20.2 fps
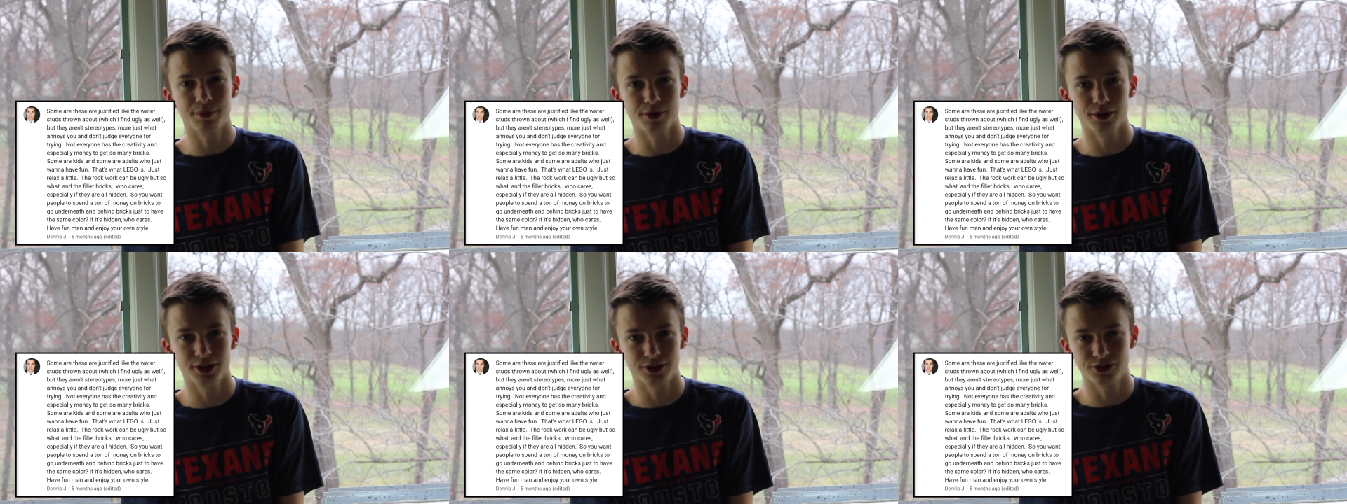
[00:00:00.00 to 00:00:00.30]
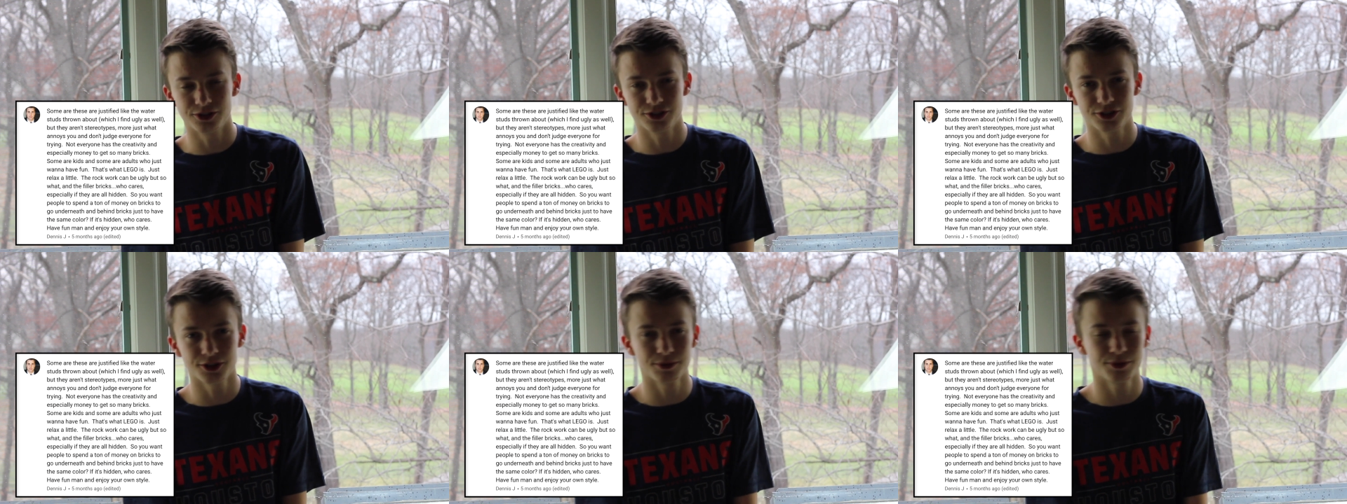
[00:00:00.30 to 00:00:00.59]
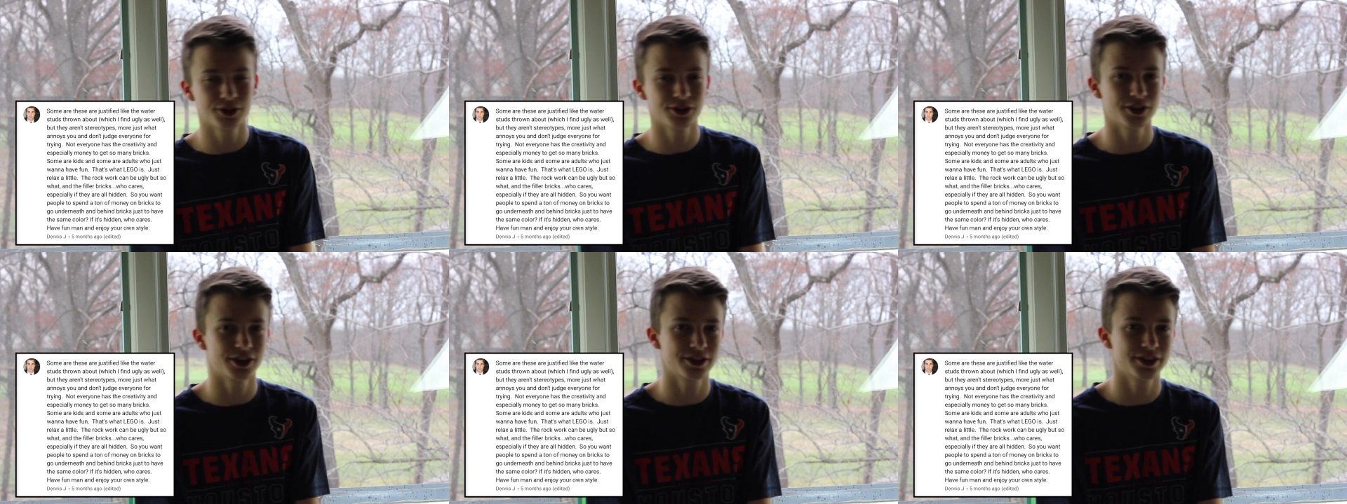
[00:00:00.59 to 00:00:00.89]
bricks or
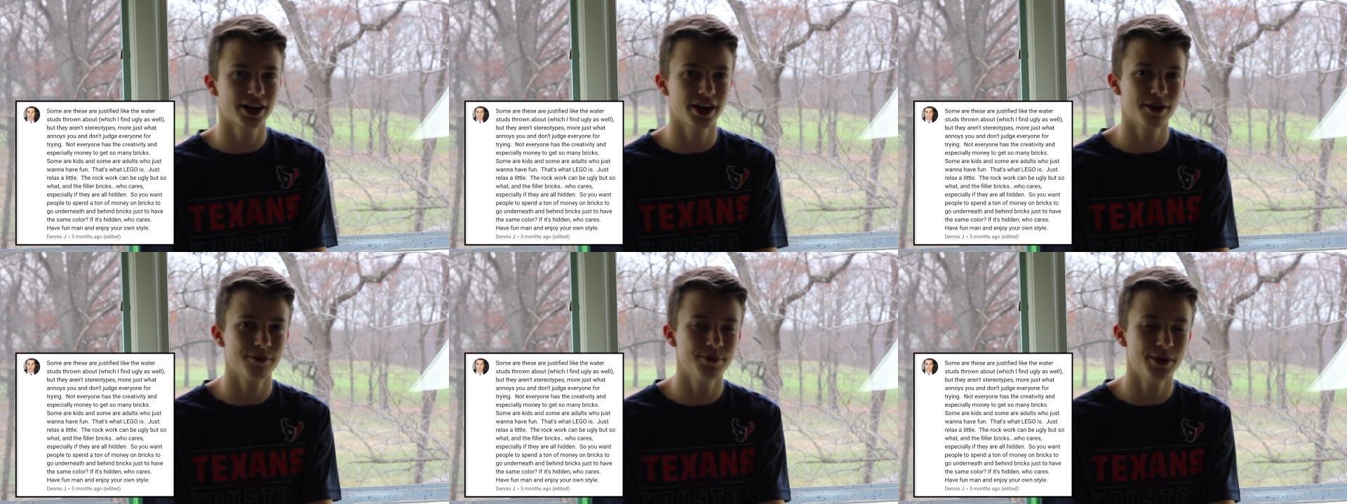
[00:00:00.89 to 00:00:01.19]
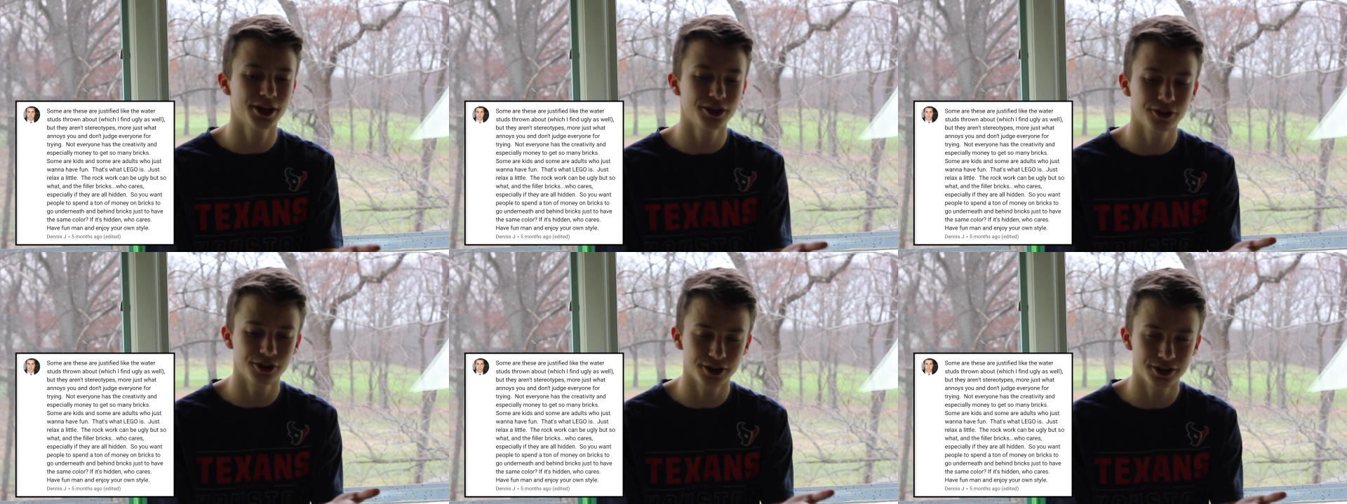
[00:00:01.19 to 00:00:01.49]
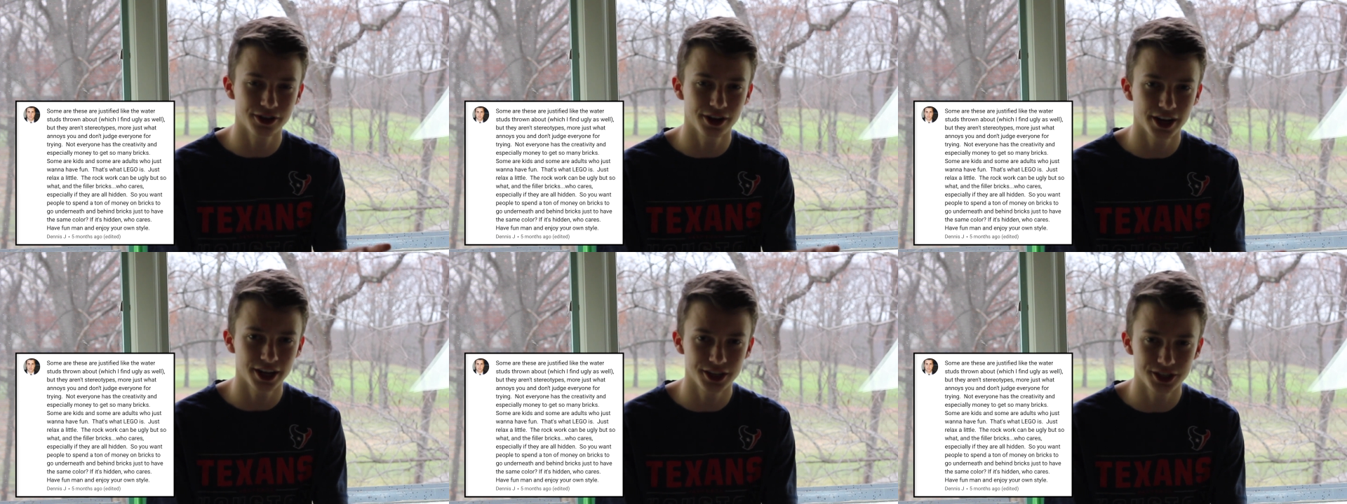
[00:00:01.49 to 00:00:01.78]
something like that may look
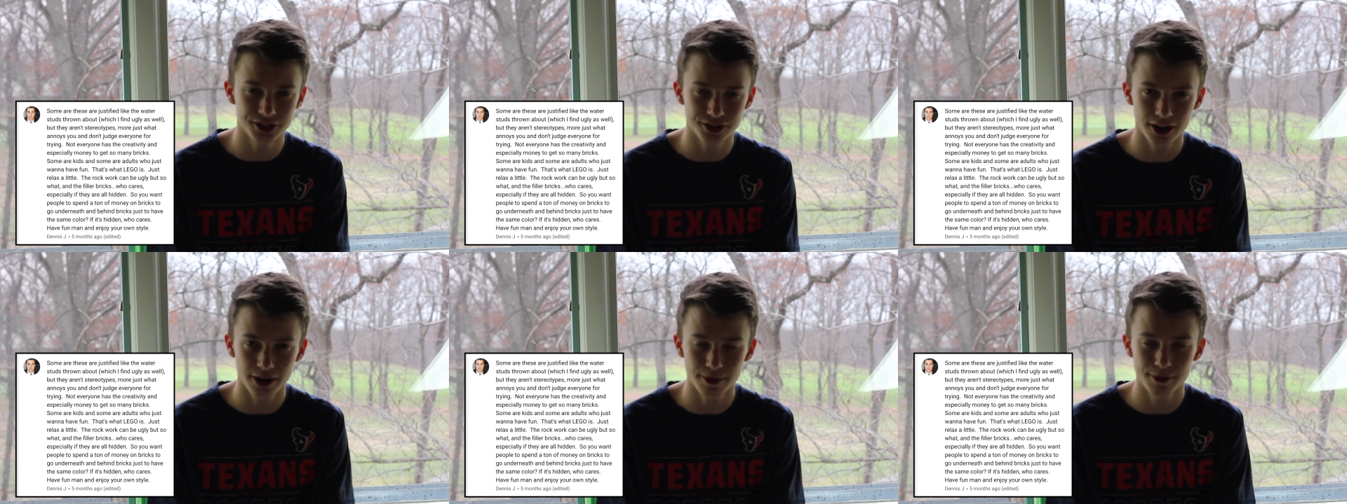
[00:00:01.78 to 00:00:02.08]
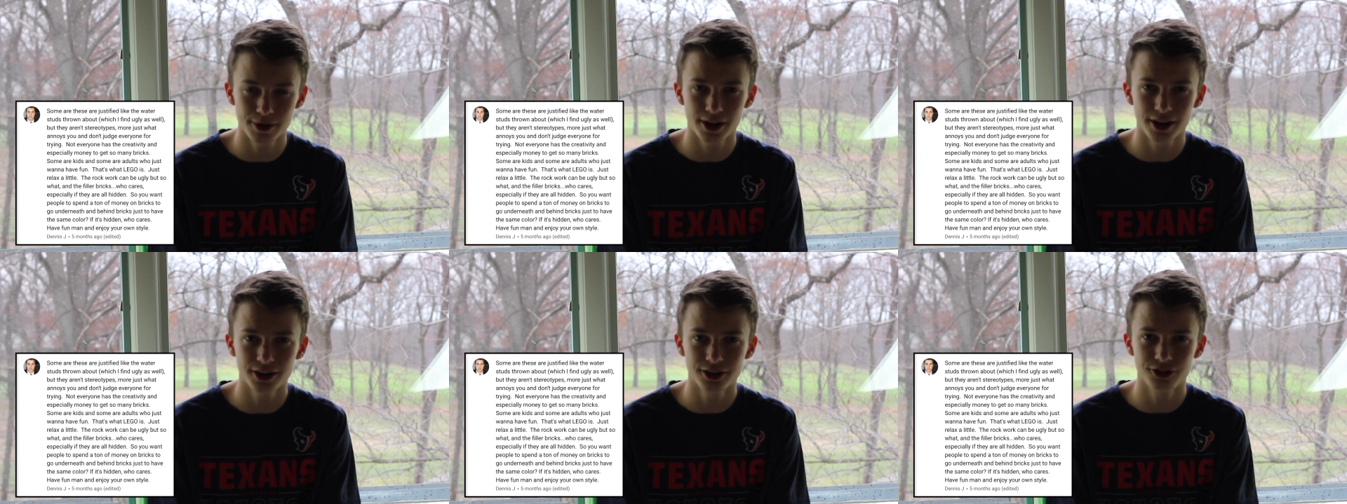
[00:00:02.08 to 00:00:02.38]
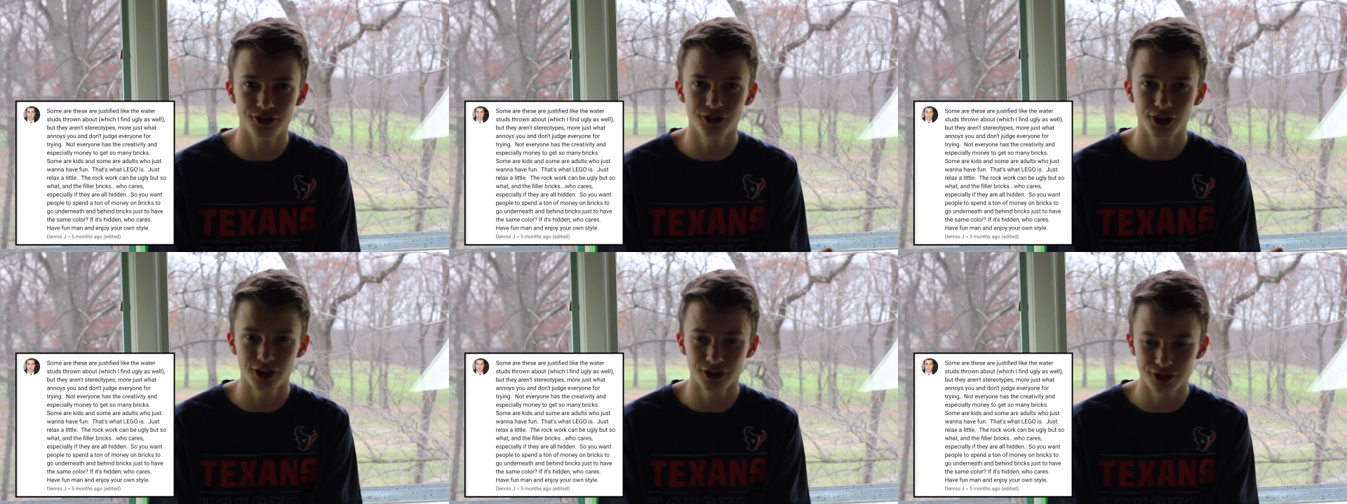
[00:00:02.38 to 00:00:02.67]
nicer. I'm not
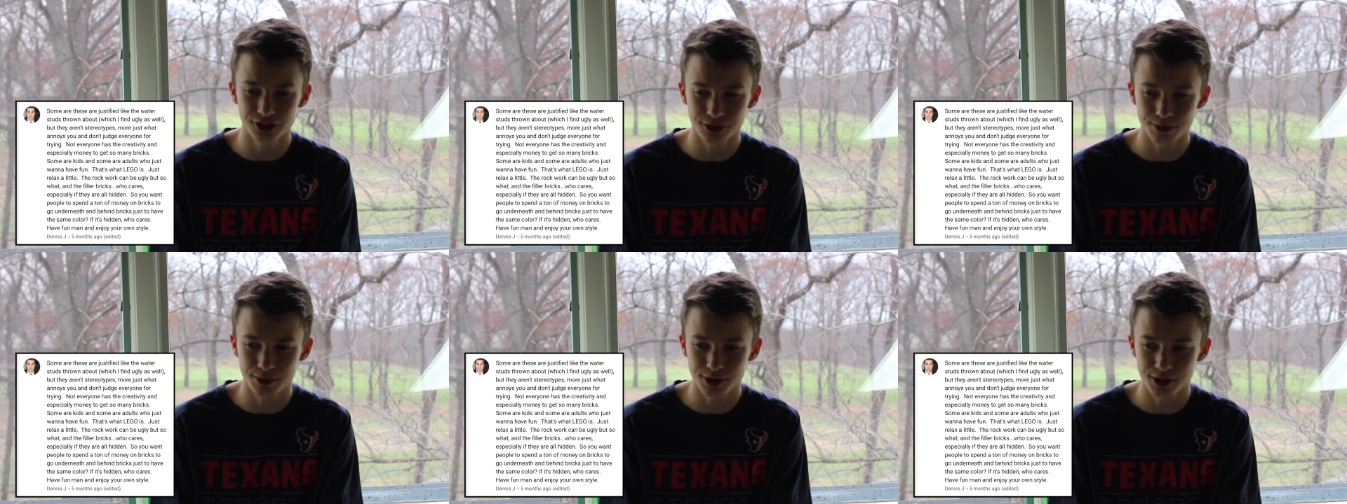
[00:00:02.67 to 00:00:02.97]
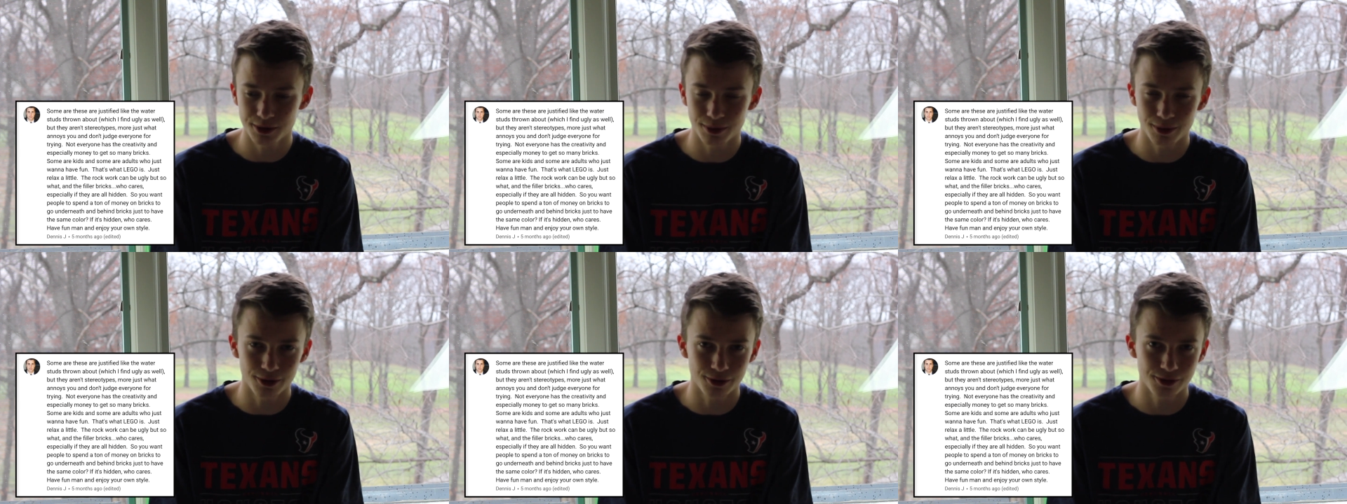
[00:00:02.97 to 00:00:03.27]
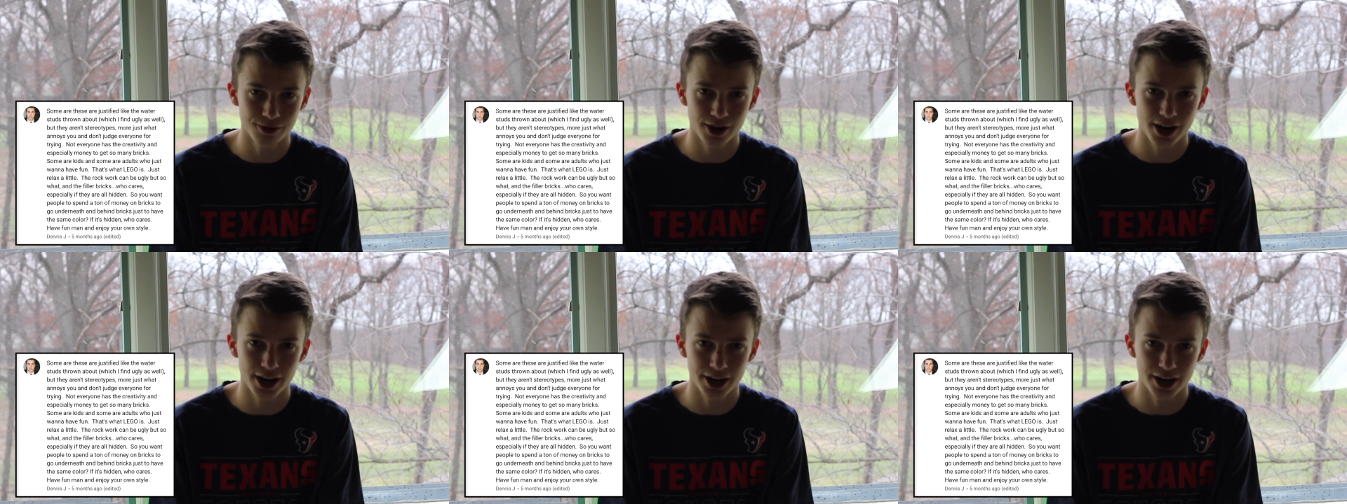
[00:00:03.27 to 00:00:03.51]
judging people for